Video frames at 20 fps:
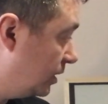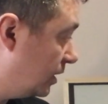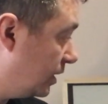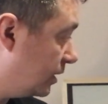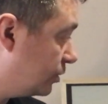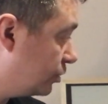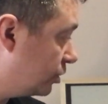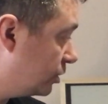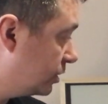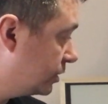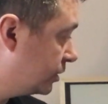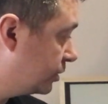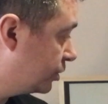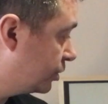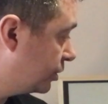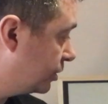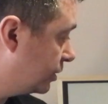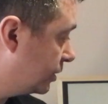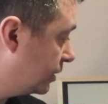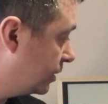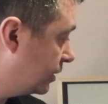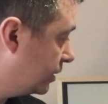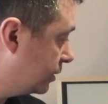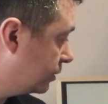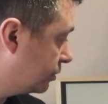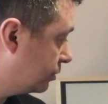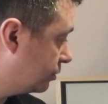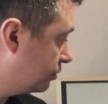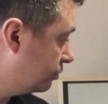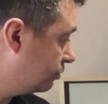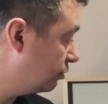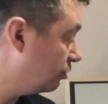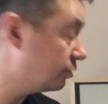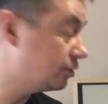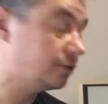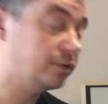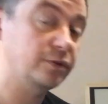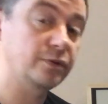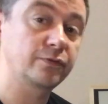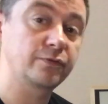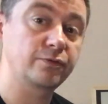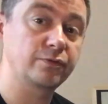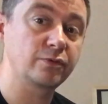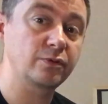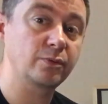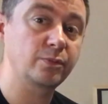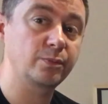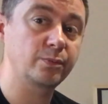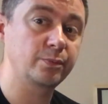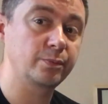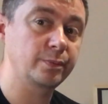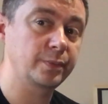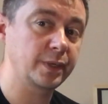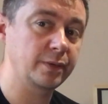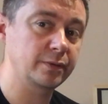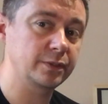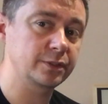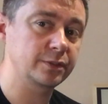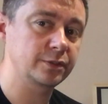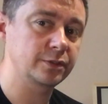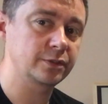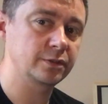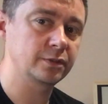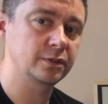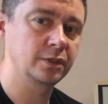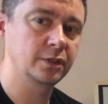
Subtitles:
Actually, she is not from Paris.